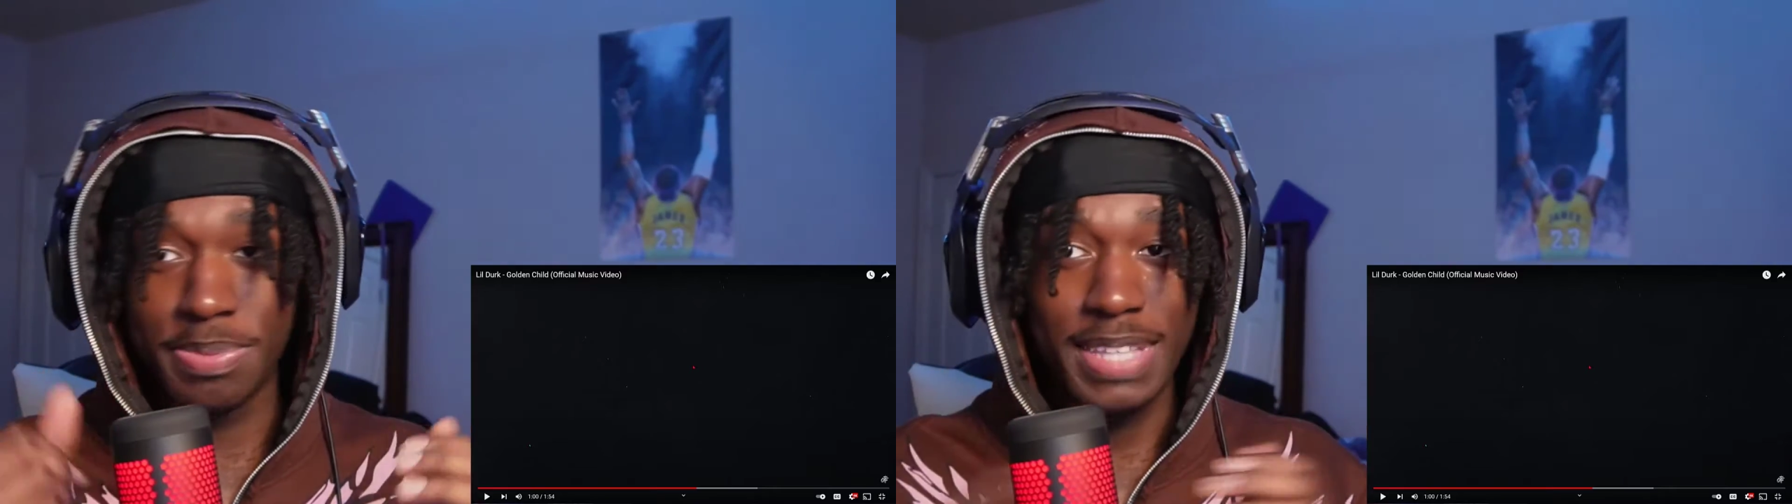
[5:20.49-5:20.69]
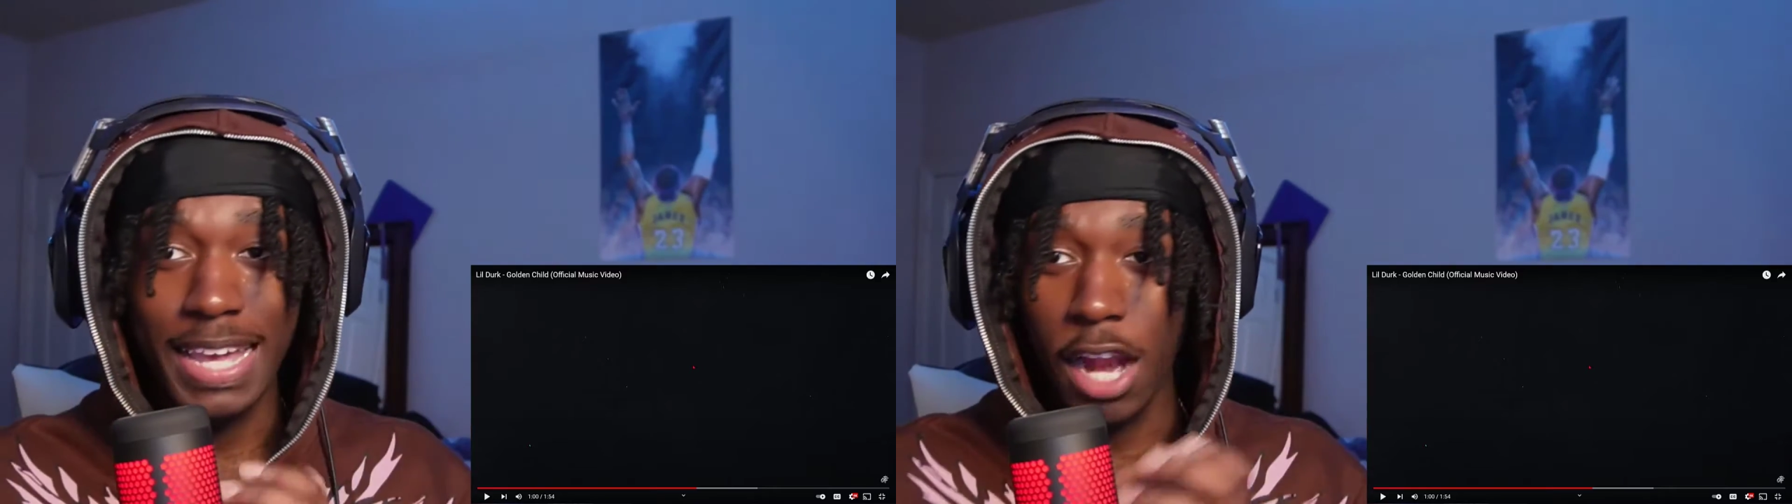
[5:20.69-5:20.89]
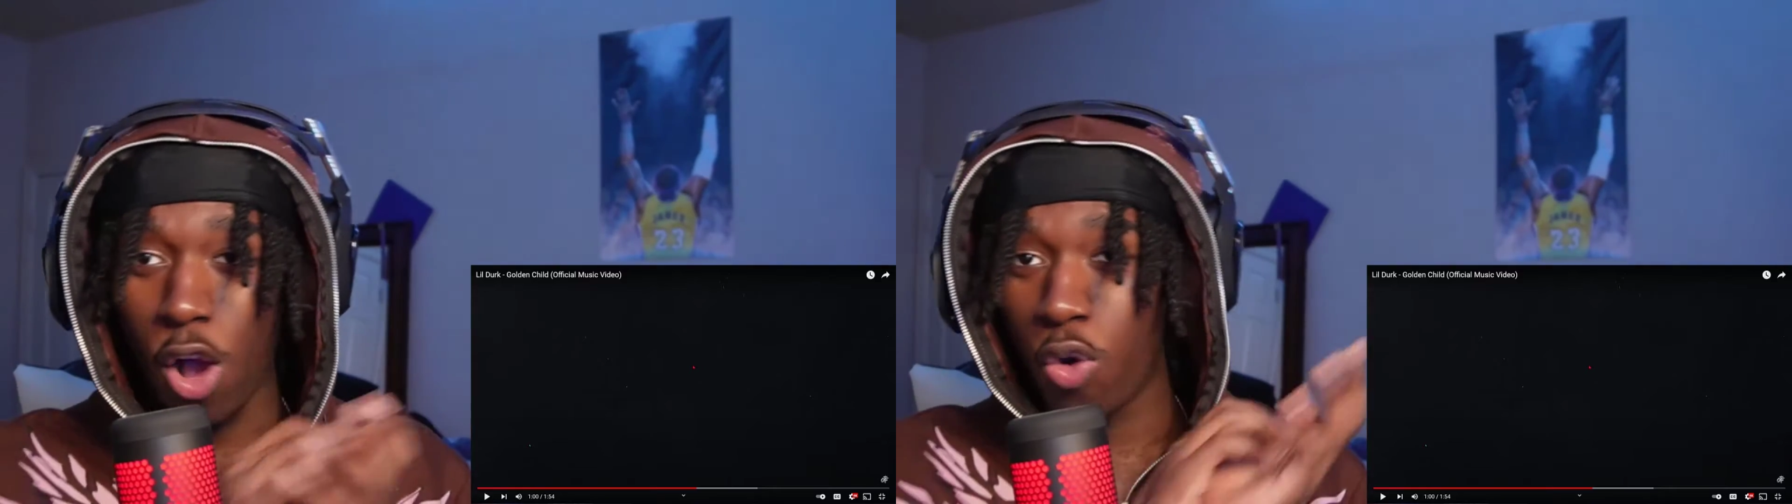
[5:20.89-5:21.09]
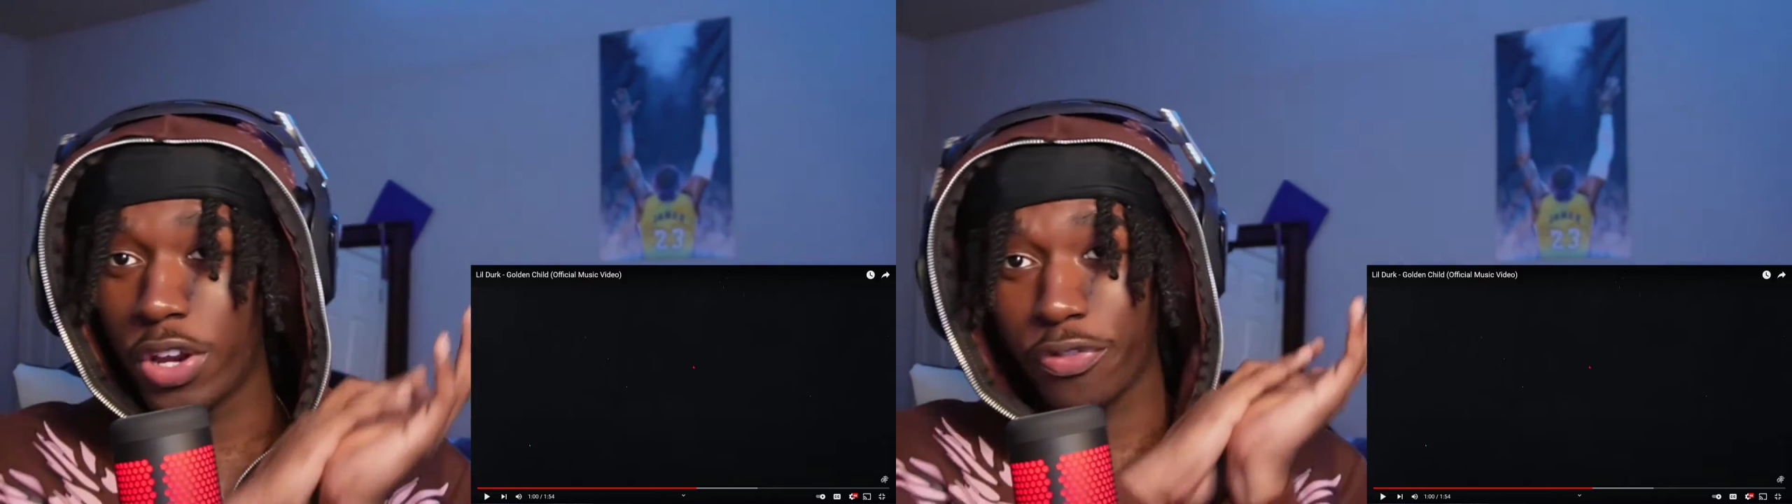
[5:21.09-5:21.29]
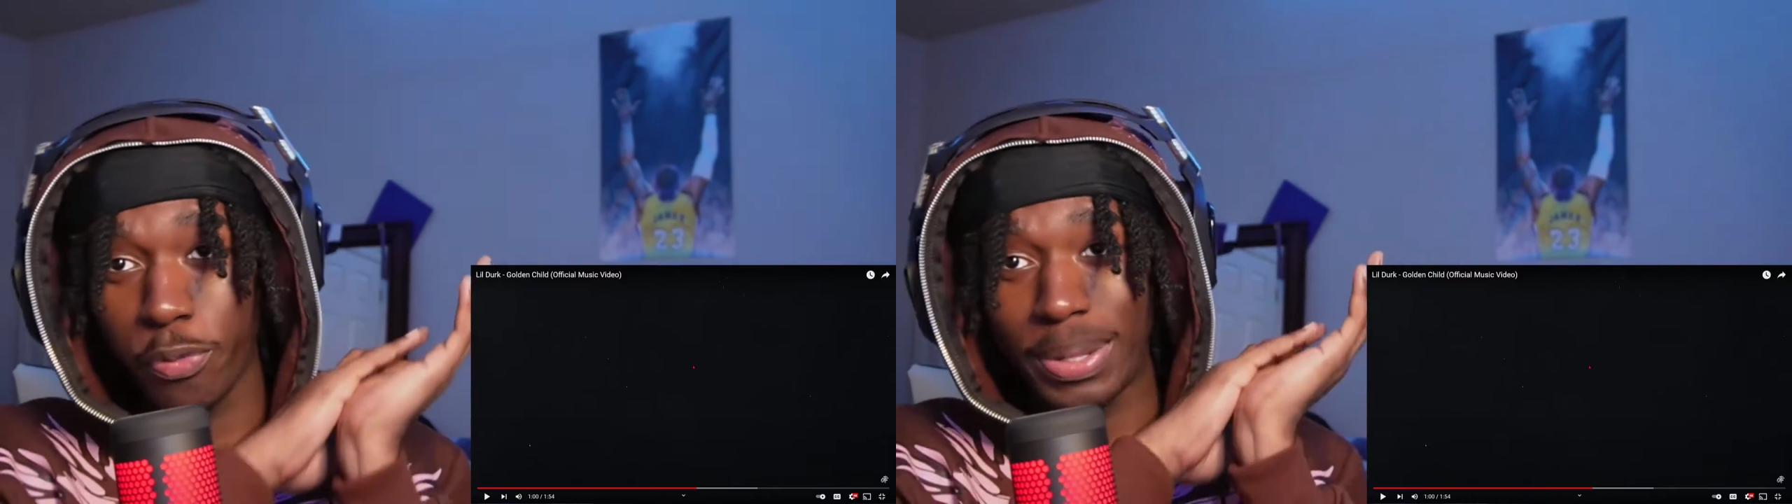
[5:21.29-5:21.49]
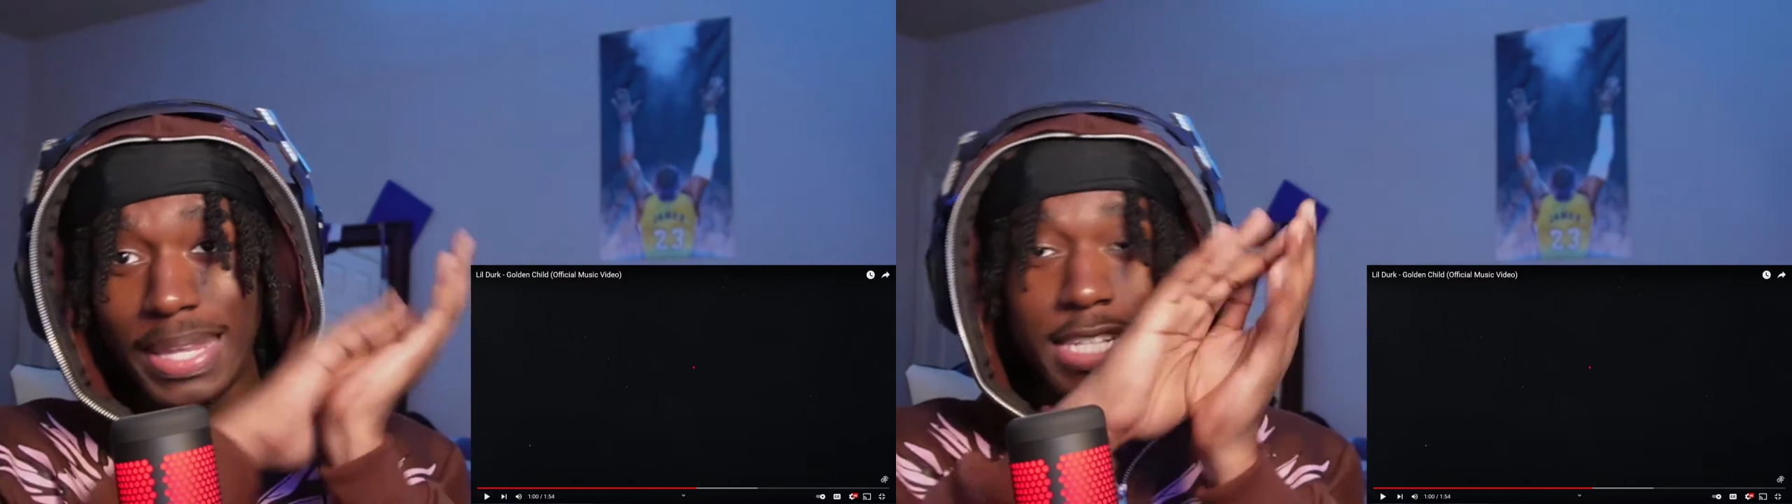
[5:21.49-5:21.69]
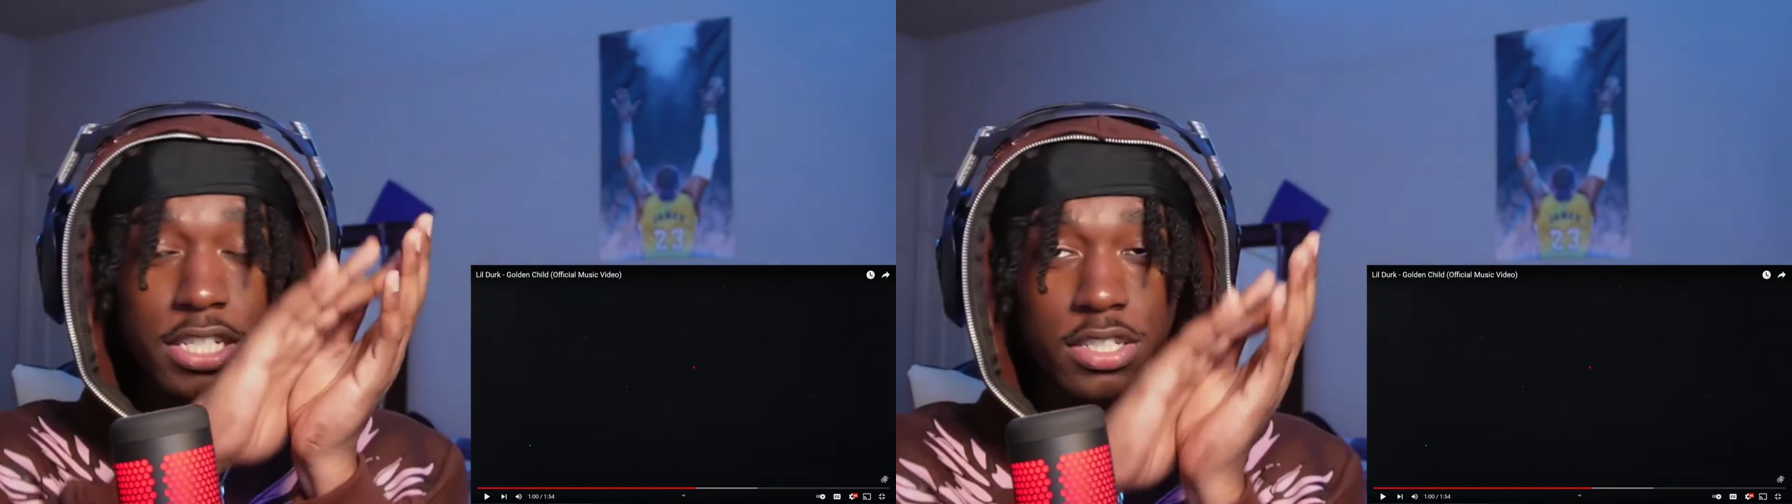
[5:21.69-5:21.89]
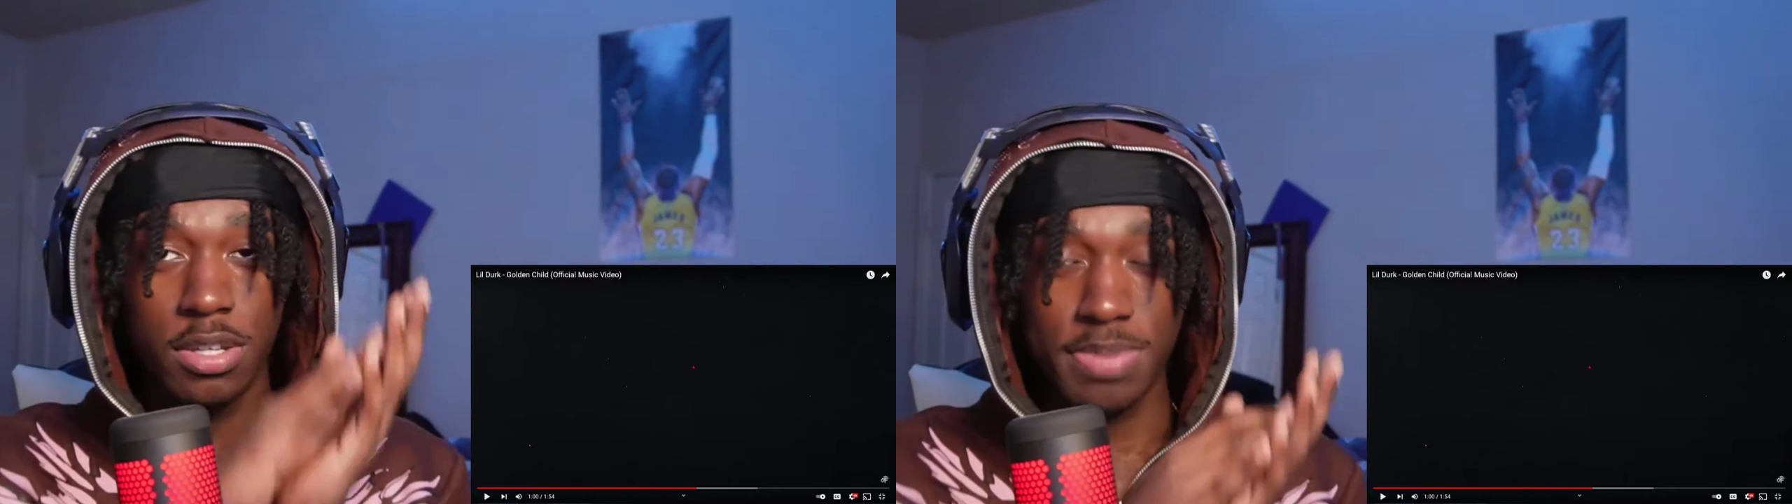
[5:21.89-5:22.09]
They got a whole different religion.
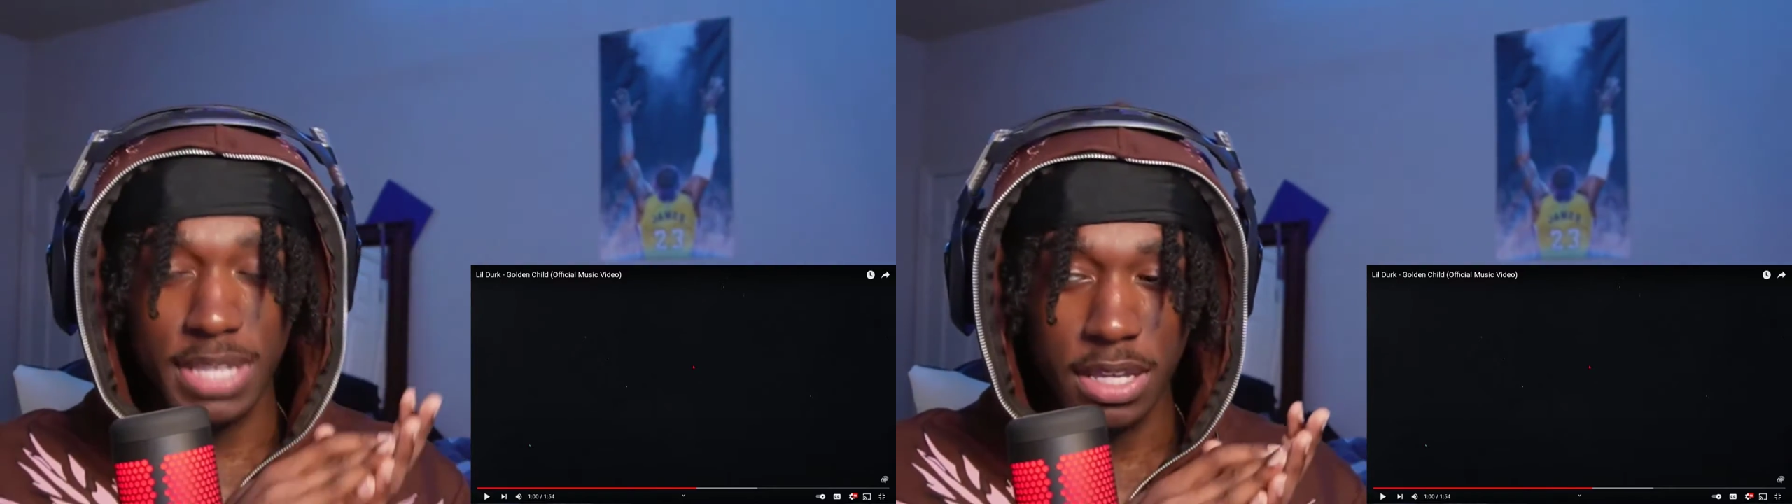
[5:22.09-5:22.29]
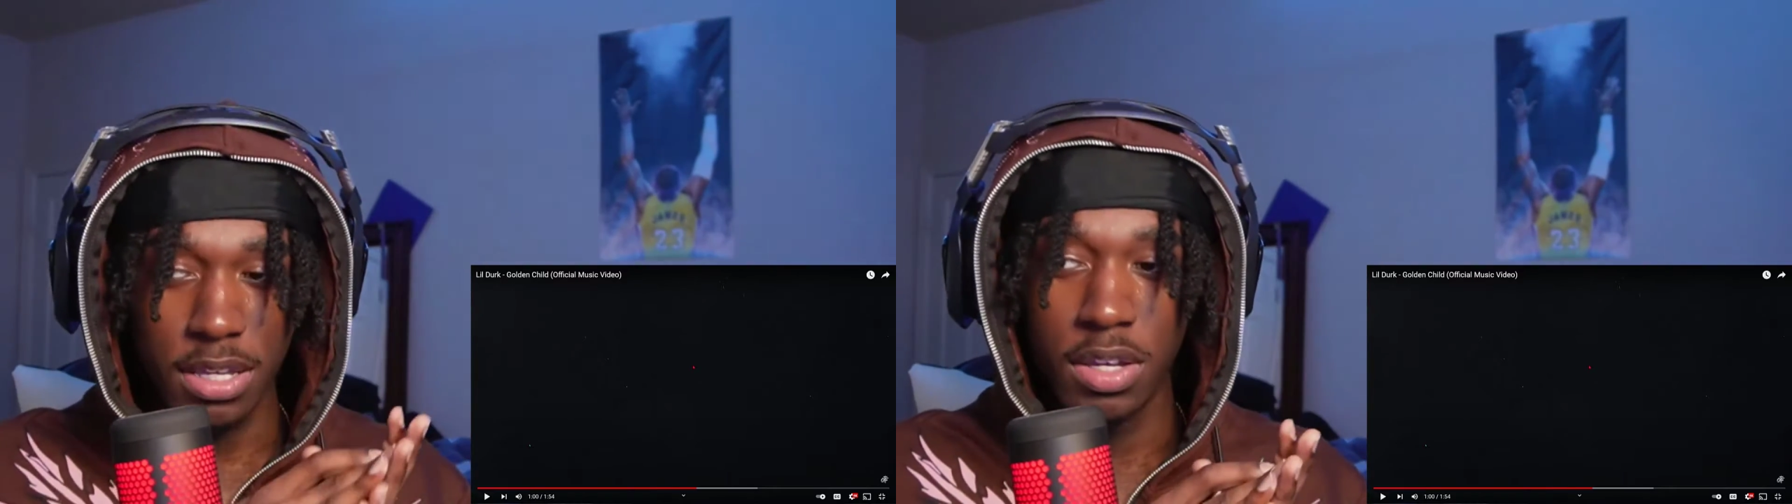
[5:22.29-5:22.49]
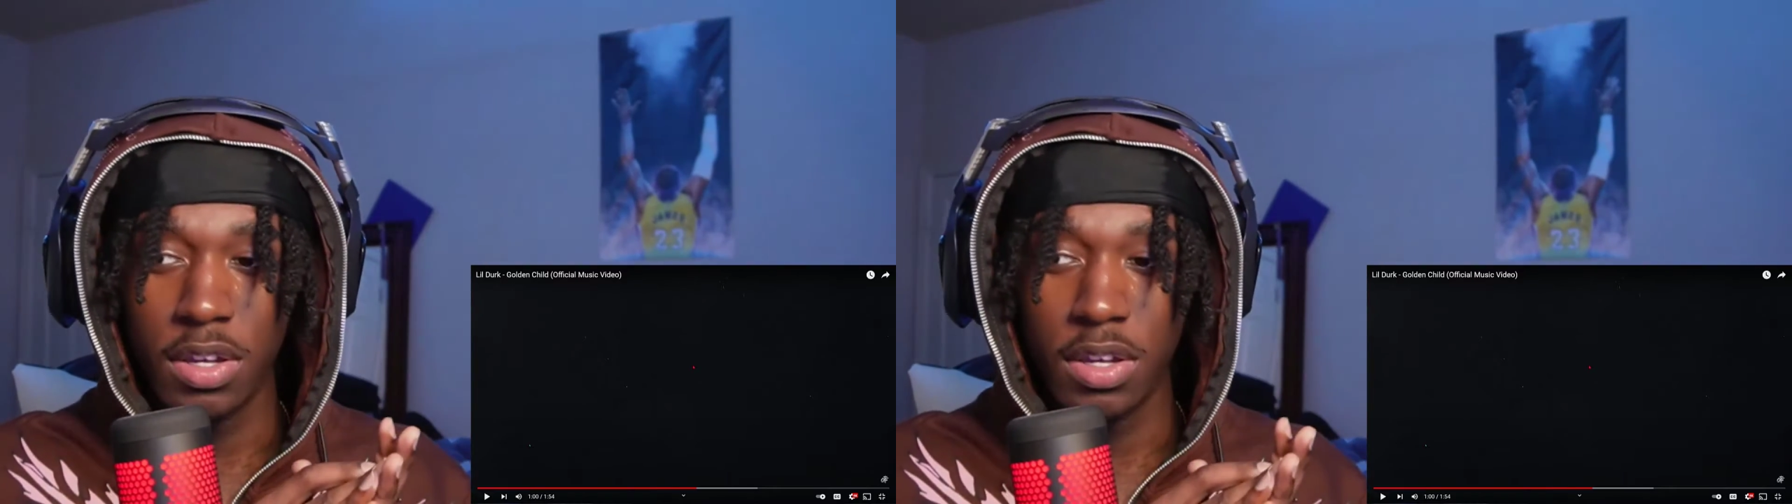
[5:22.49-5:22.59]
You know what I'm saying?